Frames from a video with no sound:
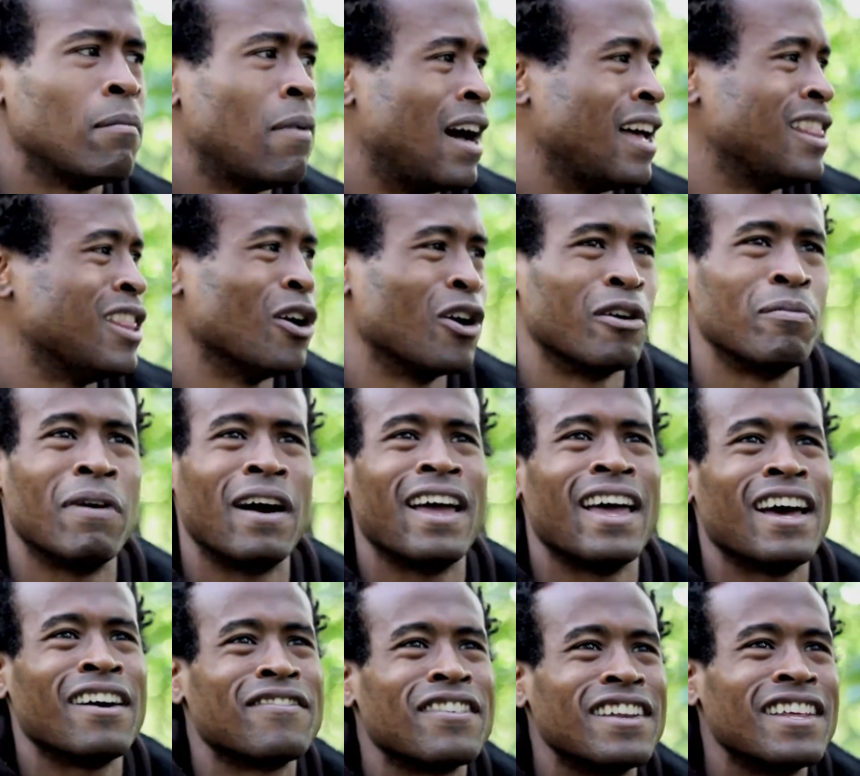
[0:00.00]
my lord, by
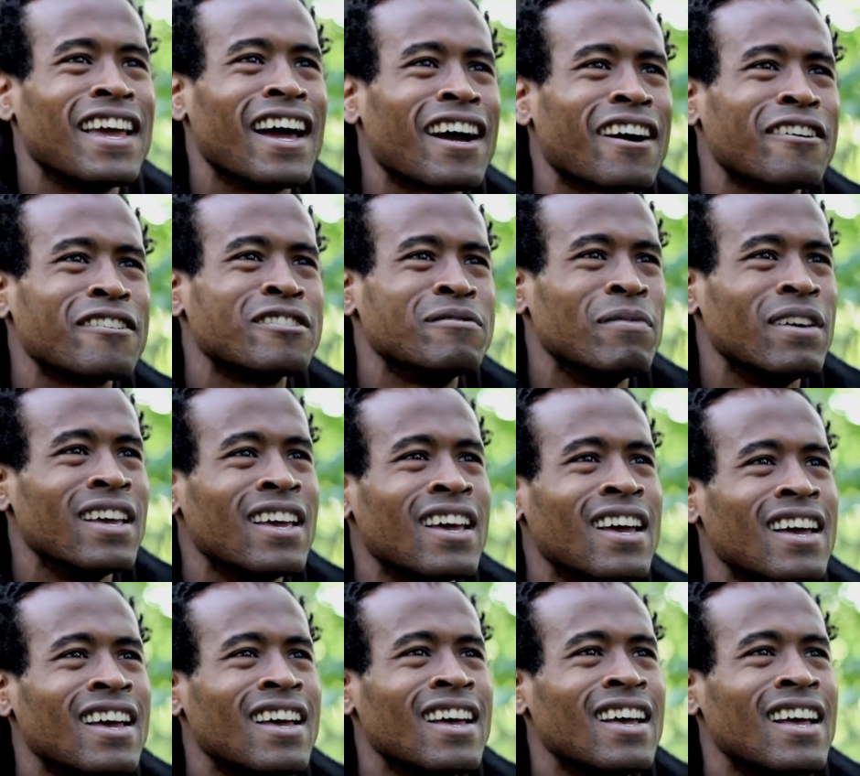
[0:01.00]
heaven, he echoes me,
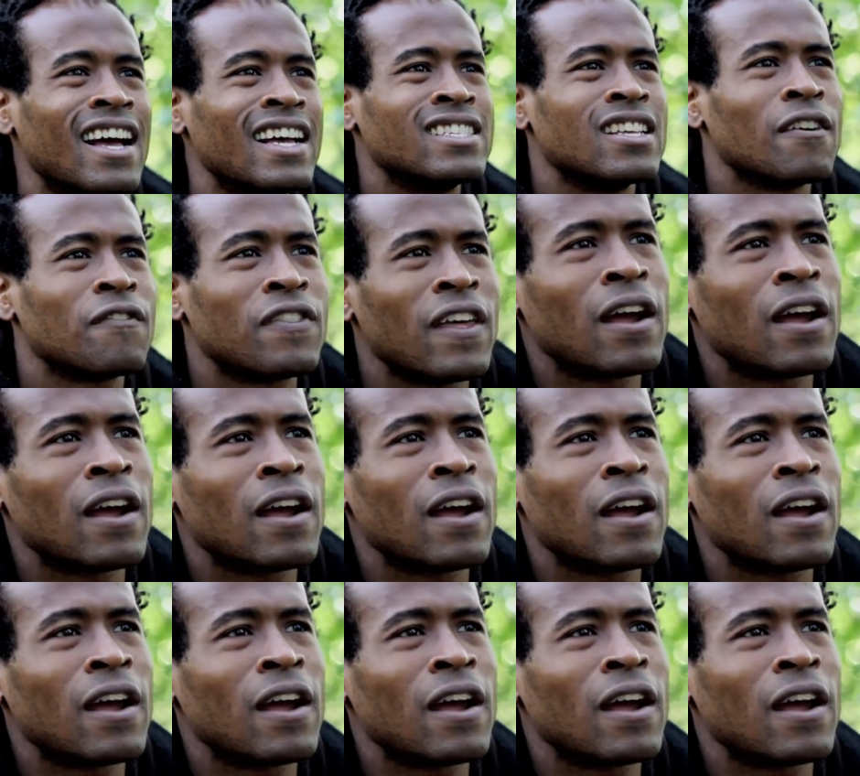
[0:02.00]
as if